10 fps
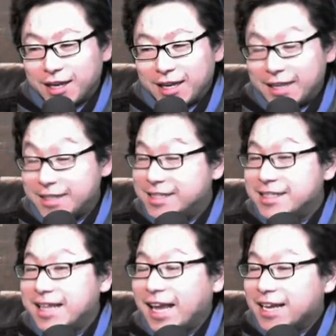It's
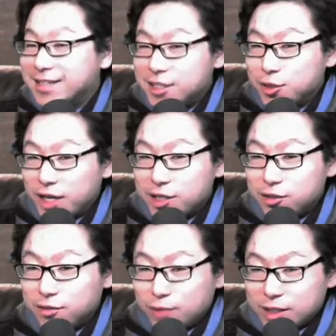the exaggeration
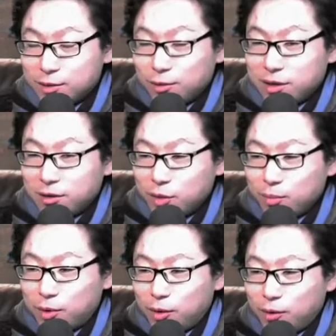of what's going on in
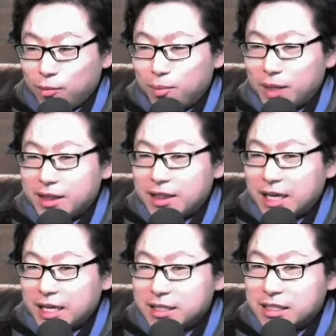Boro, but
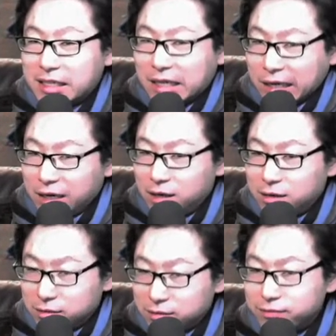that's kind
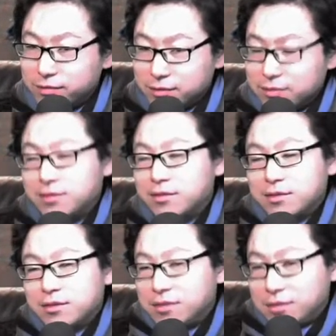of
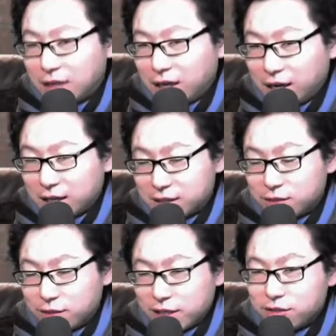not
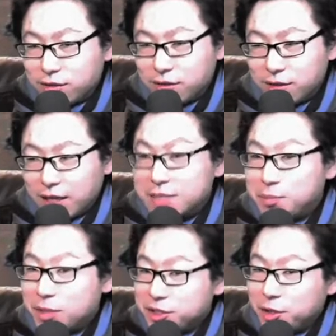exaggeration,
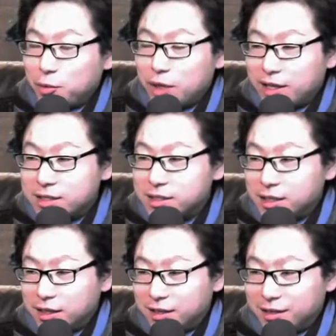especially when I
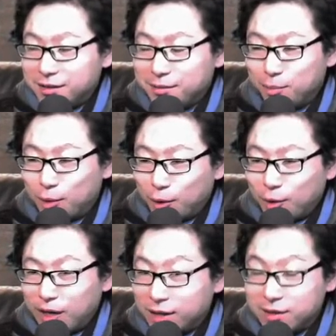see the Boro
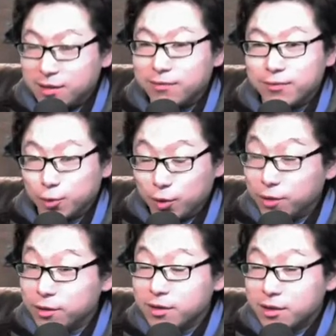under the food.
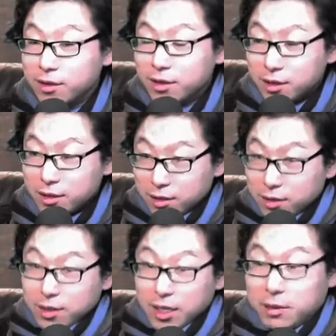
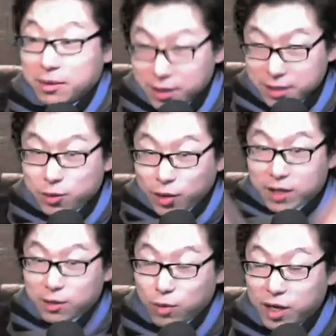I mean, it's okay
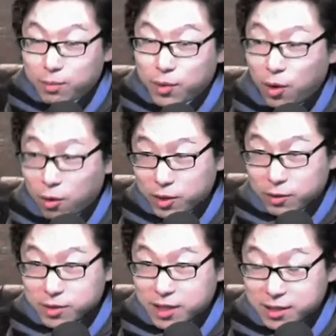to wear the Boro
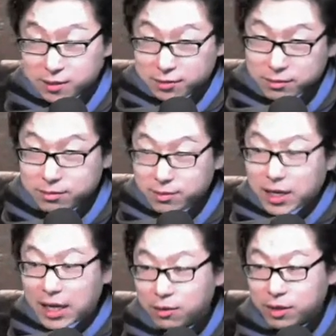because that's
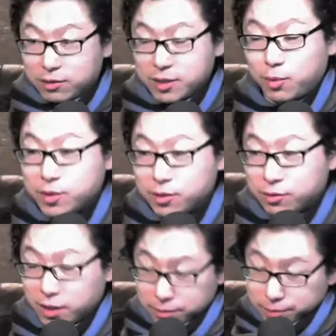how they were supposed to,
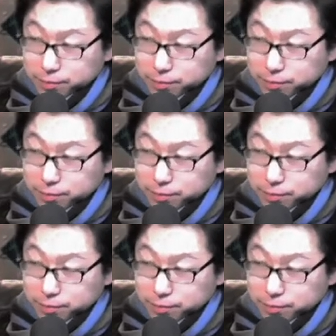and